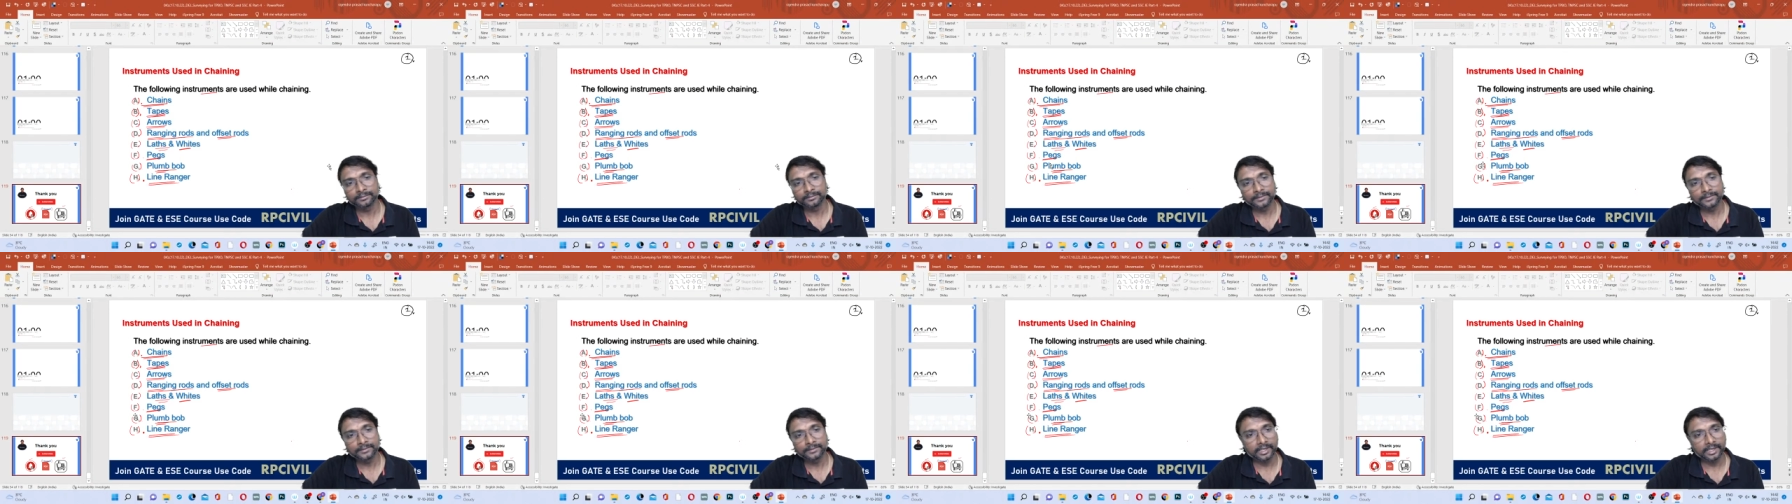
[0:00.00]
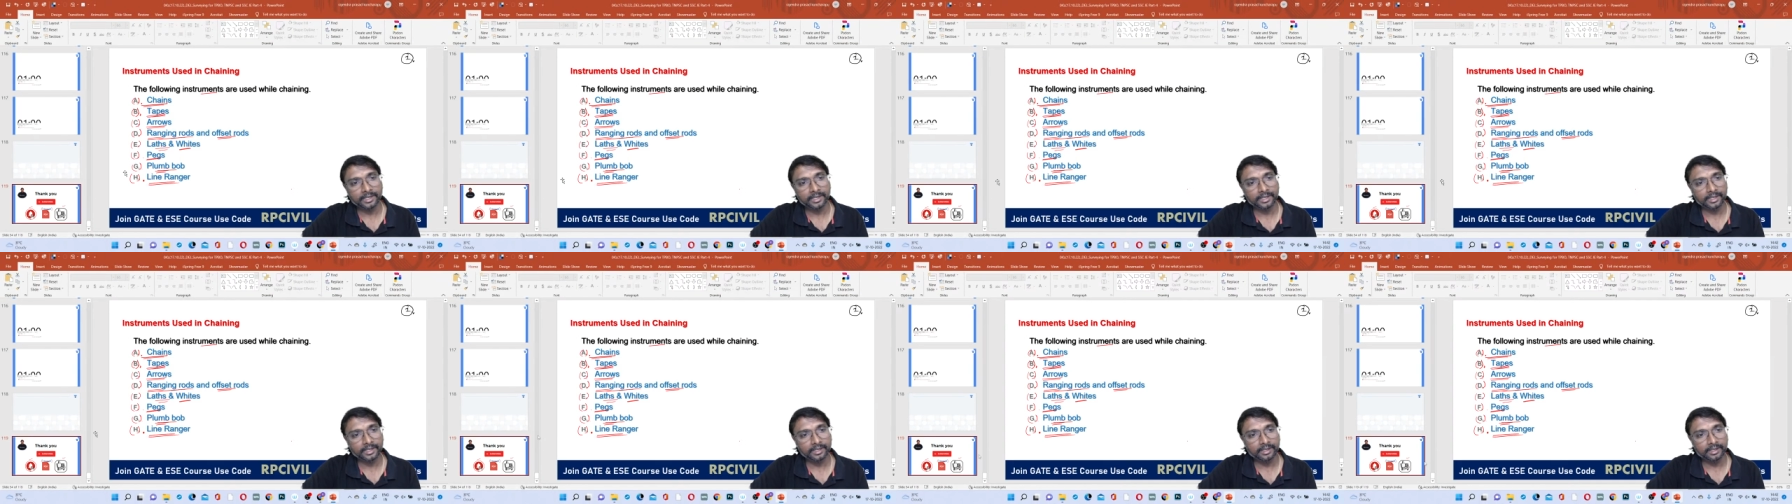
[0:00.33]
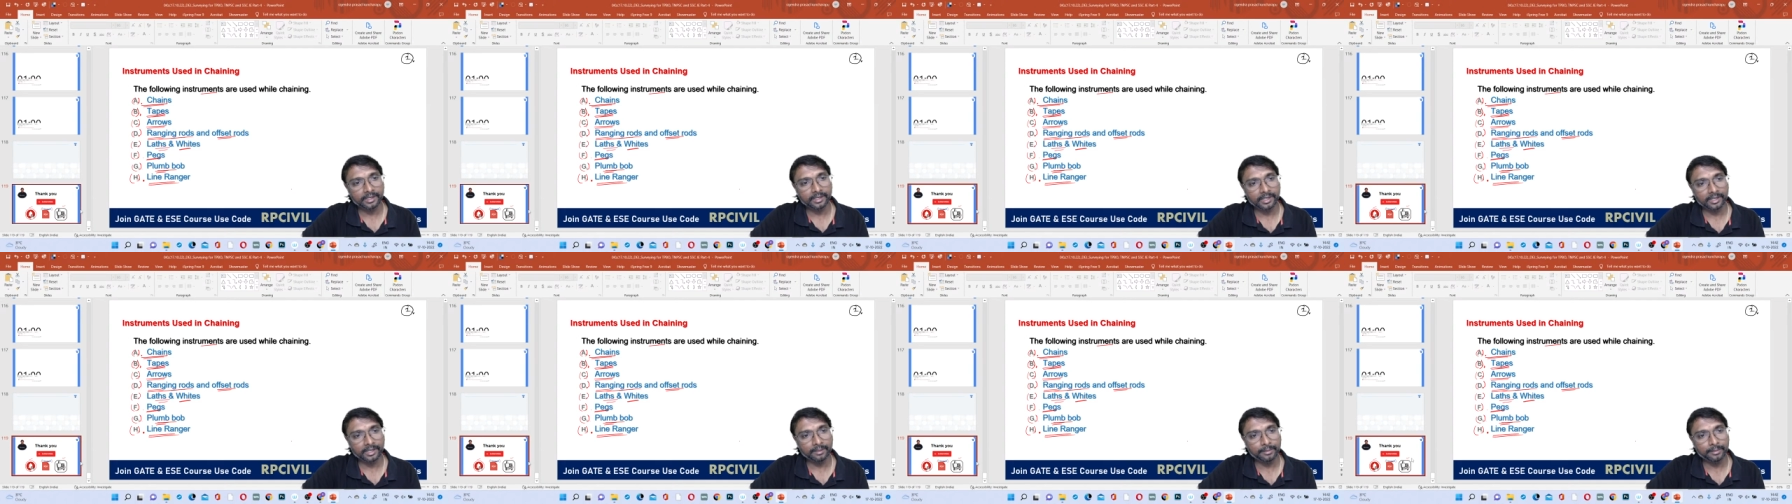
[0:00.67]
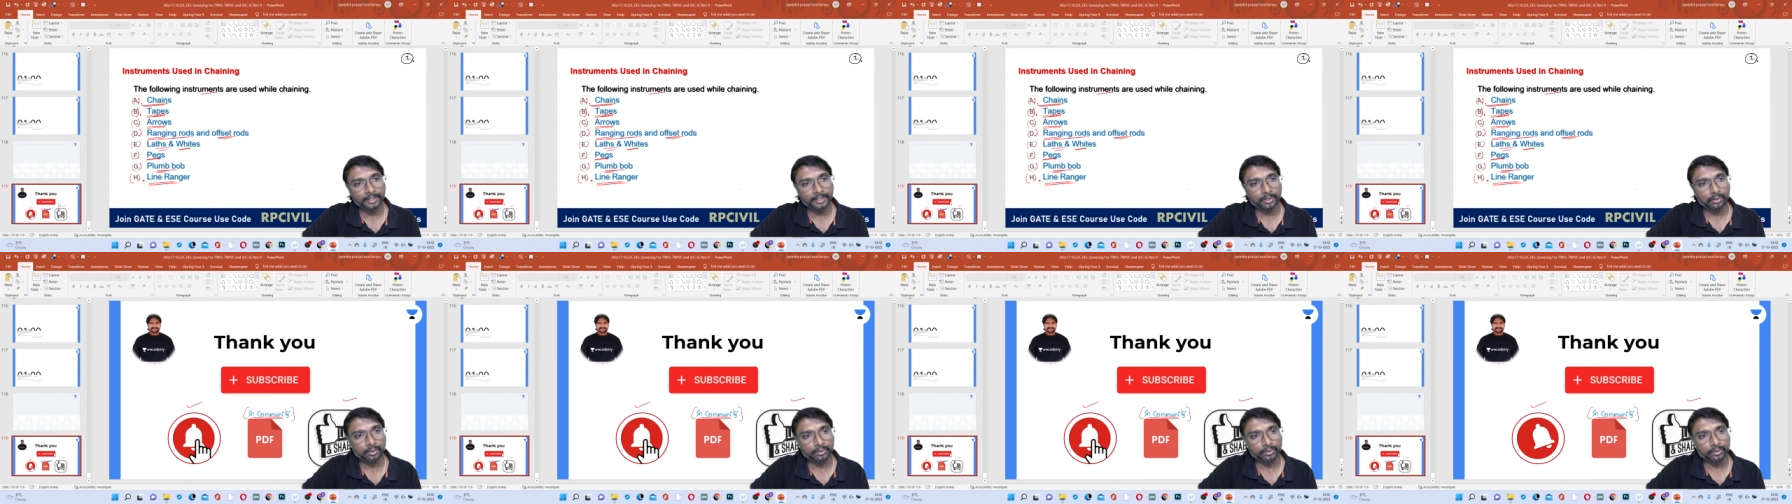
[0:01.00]
Yeah, I'll be
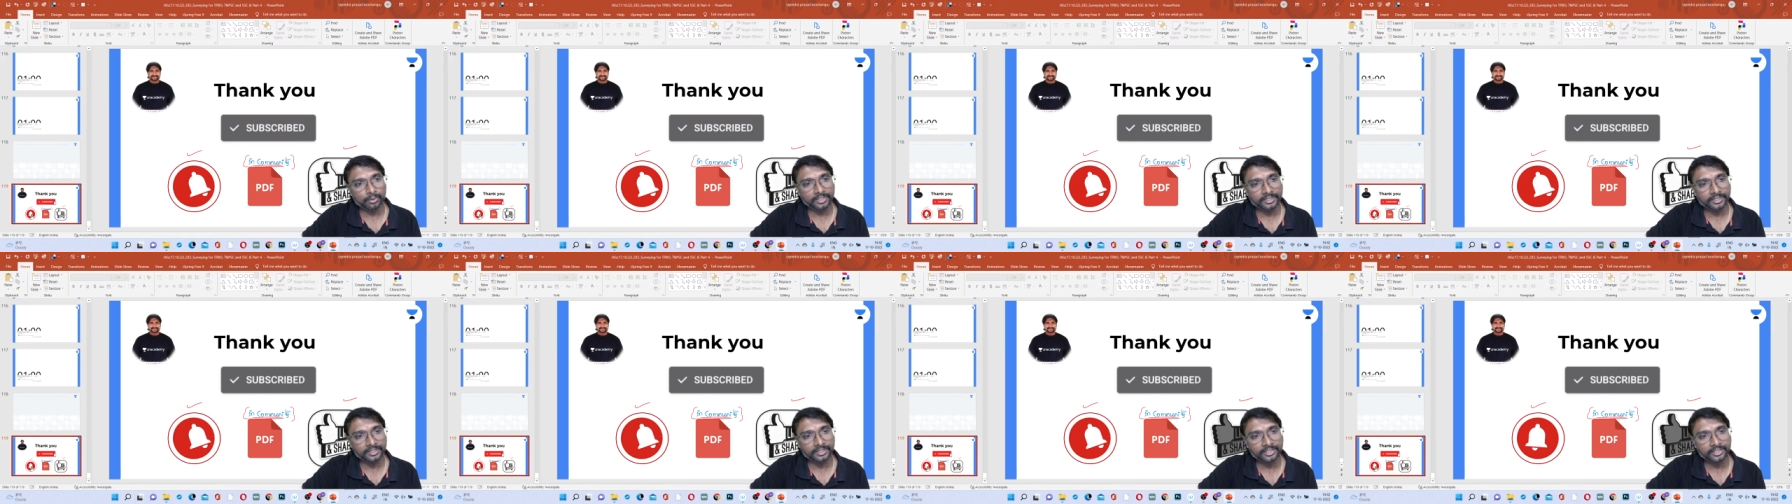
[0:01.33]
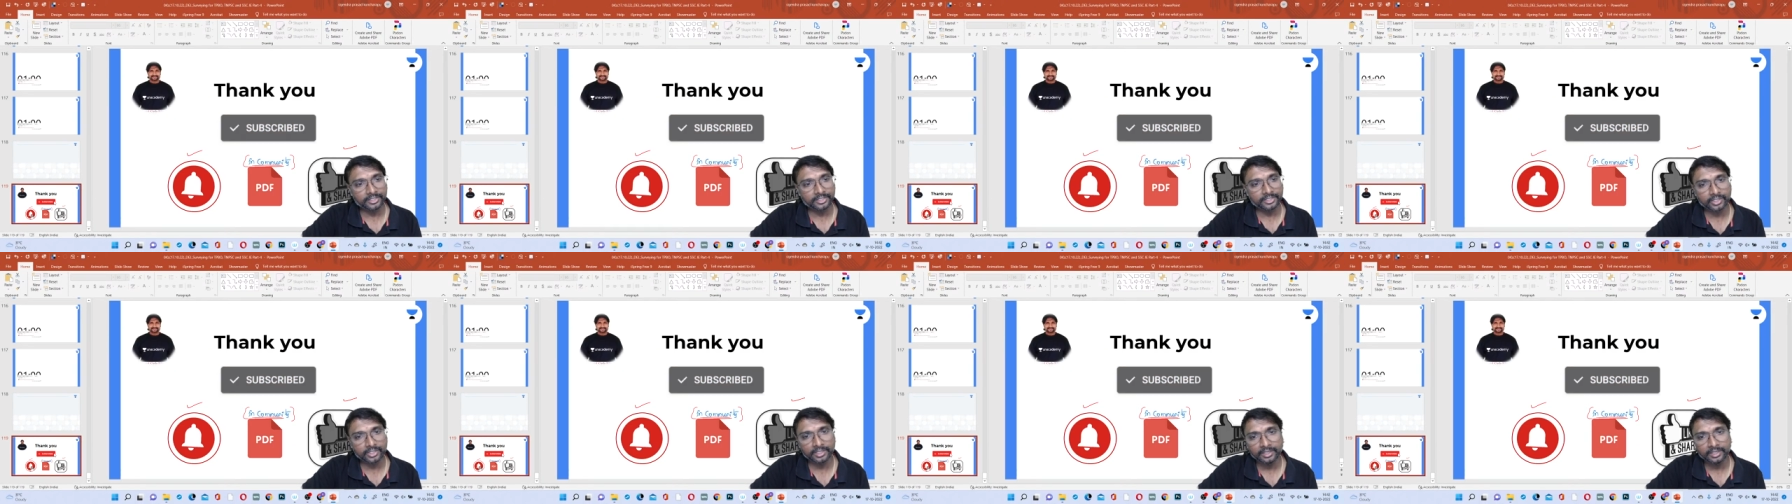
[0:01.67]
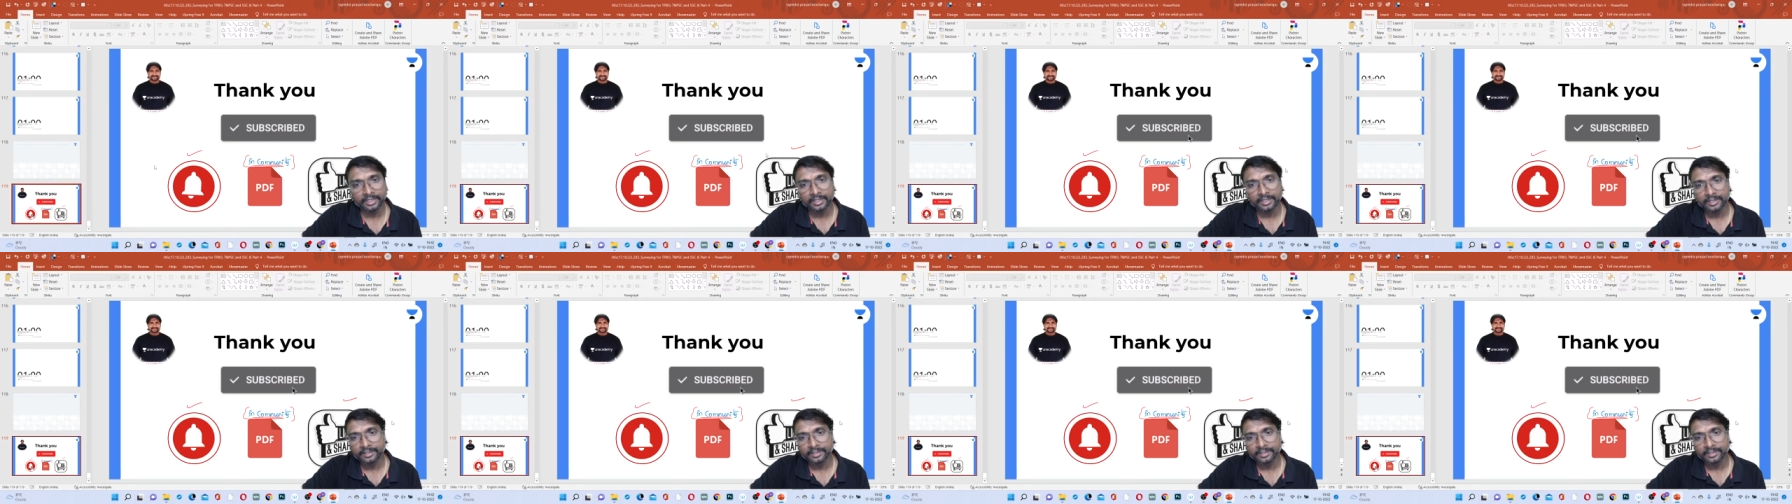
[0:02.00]
closing the session.